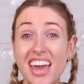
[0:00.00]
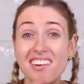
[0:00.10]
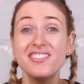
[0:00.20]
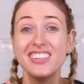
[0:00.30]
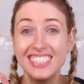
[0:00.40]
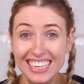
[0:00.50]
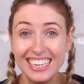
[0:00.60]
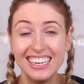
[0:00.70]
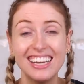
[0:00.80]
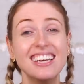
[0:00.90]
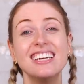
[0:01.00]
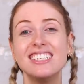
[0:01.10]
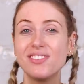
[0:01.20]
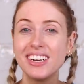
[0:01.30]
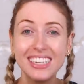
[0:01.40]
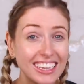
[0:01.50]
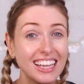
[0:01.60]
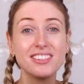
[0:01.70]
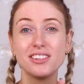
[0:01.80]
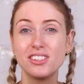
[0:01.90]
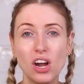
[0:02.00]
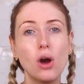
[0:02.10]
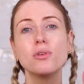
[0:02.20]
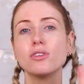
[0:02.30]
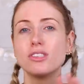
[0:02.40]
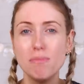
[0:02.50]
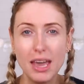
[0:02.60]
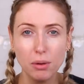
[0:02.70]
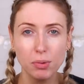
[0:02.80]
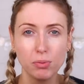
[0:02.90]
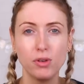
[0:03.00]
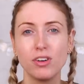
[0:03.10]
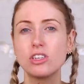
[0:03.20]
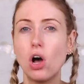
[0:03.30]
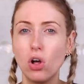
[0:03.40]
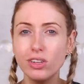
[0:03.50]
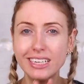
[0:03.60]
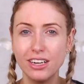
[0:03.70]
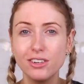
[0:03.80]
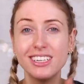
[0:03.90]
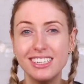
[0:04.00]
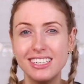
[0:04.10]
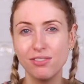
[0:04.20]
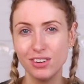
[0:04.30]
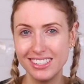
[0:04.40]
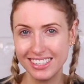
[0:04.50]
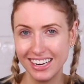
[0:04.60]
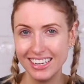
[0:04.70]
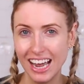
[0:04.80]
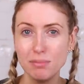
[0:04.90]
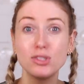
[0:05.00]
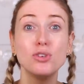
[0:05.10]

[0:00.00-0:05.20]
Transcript: 15 different cleansers, toners, makeup removers, all geared to different skin types.